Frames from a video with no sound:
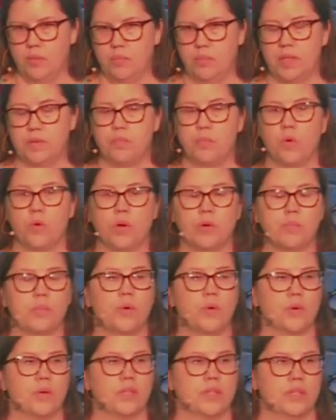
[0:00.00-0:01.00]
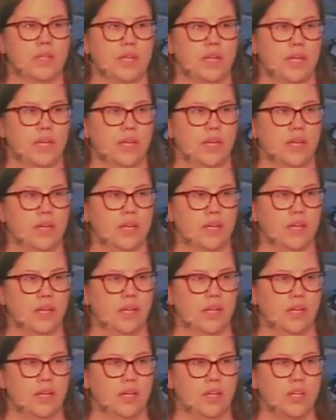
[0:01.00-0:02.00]
But more importantly,
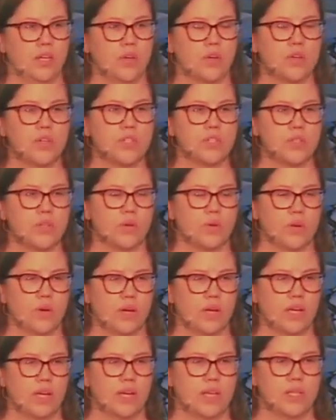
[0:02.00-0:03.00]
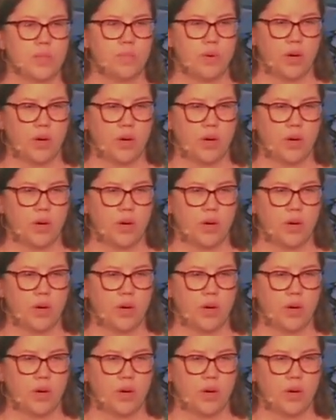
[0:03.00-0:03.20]
your story is